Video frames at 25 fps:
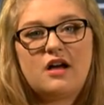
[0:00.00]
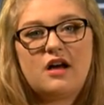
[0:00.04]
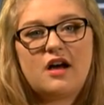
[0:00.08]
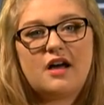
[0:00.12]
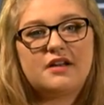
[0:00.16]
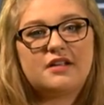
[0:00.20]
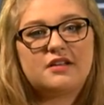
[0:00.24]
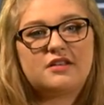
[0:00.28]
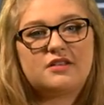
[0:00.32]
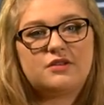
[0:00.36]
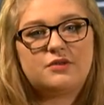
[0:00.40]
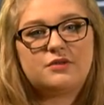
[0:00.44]

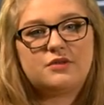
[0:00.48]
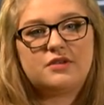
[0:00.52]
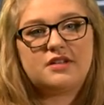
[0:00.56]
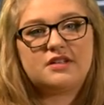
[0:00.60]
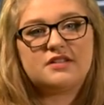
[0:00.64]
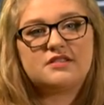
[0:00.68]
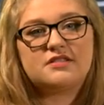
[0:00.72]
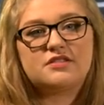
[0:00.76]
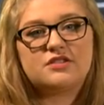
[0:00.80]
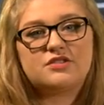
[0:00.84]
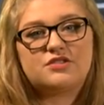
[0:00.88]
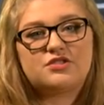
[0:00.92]
on
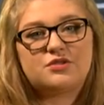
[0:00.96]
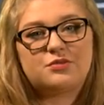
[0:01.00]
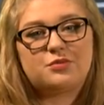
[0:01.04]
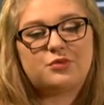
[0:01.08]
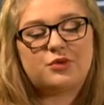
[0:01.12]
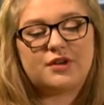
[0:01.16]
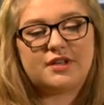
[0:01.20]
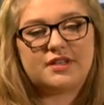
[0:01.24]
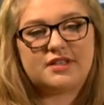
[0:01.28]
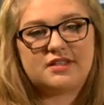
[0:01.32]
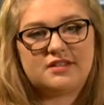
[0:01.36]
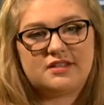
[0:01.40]
Acuity's
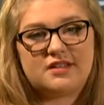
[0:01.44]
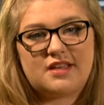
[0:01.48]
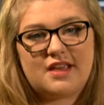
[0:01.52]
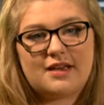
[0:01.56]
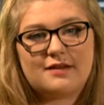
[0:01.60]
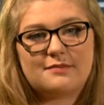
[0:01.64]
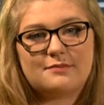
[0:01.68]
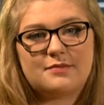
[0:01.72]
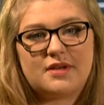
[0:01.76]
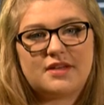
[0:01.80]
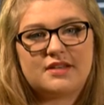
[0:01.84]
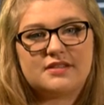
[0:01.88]
Sheboygan
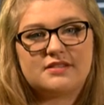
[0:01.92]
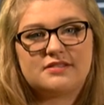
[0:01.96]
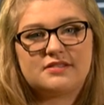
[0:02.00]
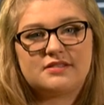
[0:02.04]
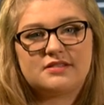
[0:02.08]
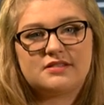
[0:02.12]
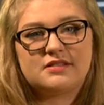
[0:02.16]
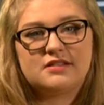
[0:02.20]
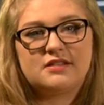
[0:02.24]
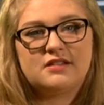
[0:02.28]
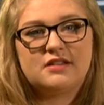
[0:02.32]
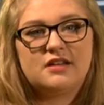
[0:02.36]

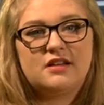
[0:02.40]
campus.